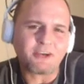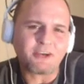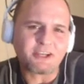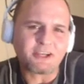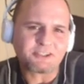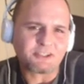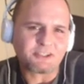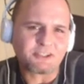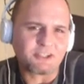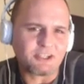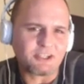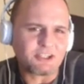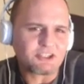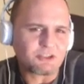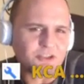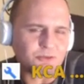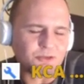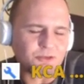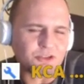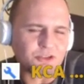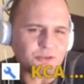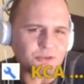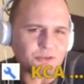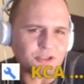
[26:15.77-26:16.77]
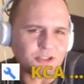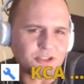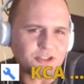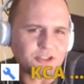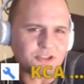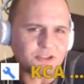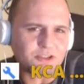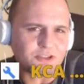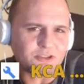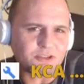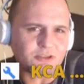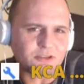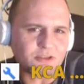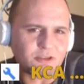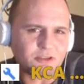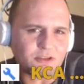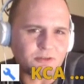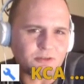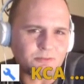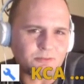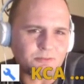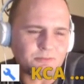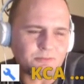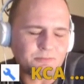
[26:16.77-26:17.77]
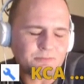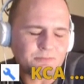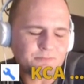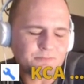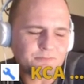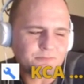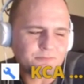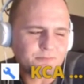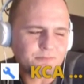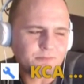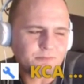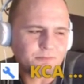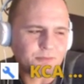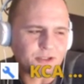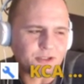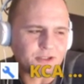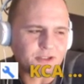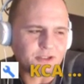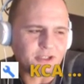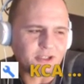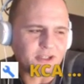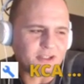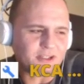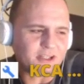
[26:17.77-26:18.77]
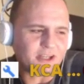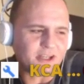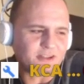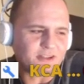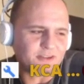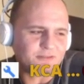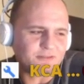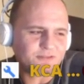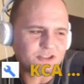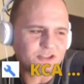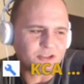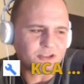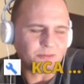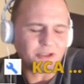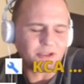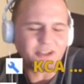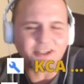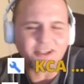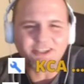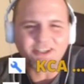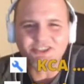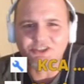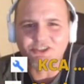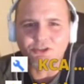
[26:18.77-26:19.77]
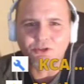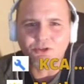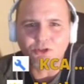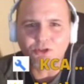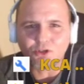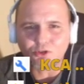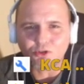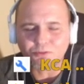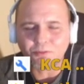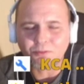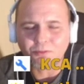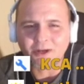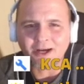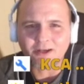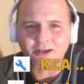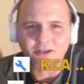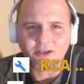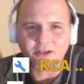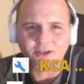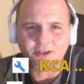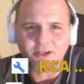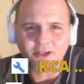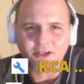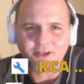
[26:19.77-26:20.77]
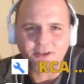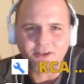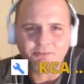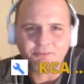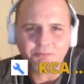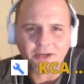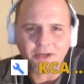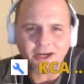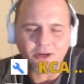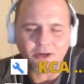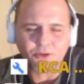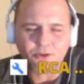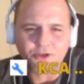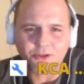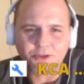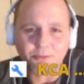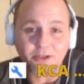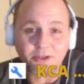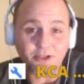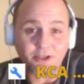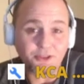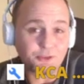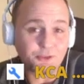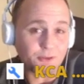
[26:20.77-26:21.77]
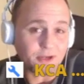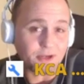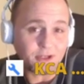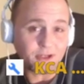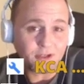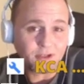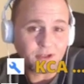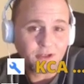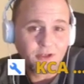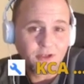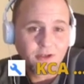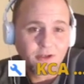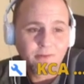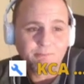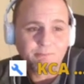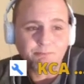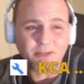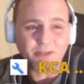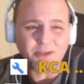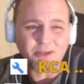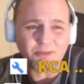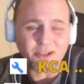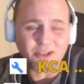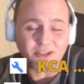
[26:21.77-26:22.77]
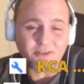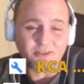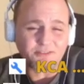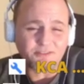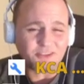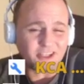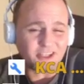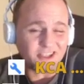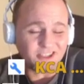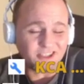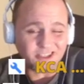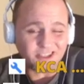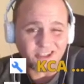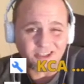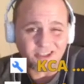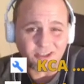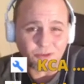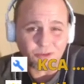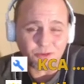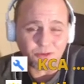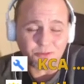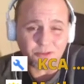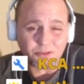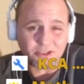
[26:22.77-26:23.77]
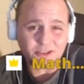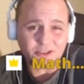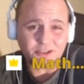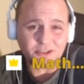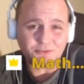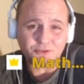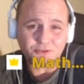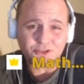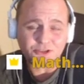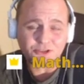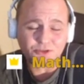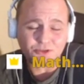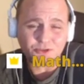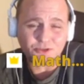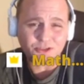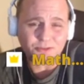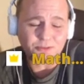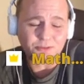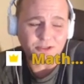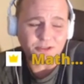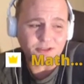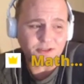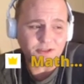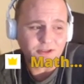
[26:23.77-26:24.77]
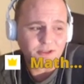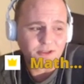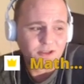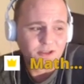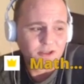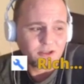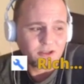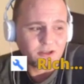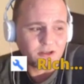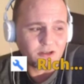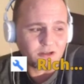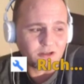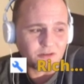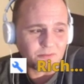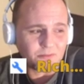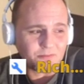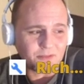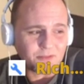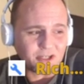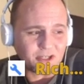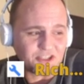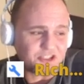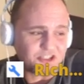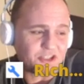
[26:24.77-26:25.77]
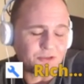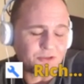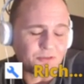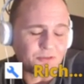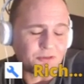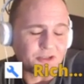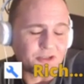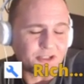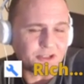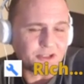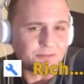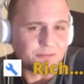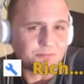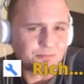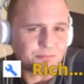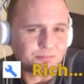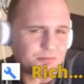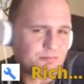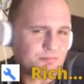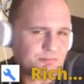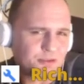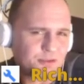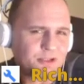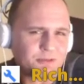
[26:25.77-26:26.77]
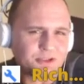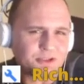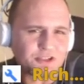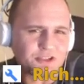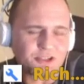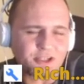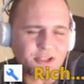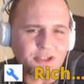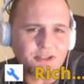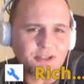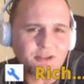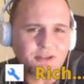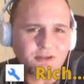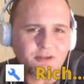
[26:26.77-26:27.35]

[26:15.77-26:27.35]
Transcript: fascination with the religions. But yeah, to me, they just don't hold enough power to be a threat. Maybe if they did, it would be a different story. But I genuinely pretty much like